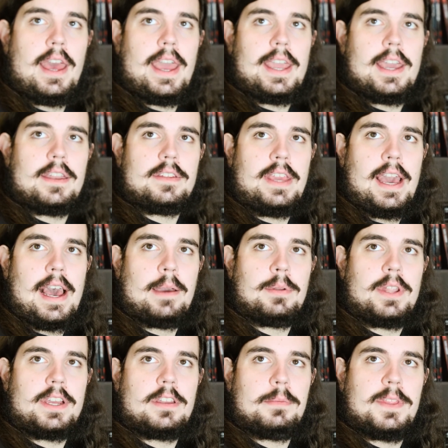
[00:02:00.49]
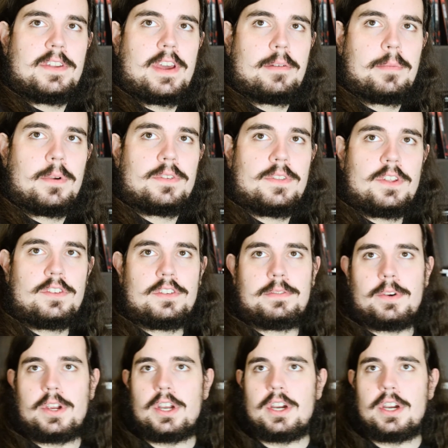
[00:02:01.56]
And yeah, I would like to be the type of person that's just very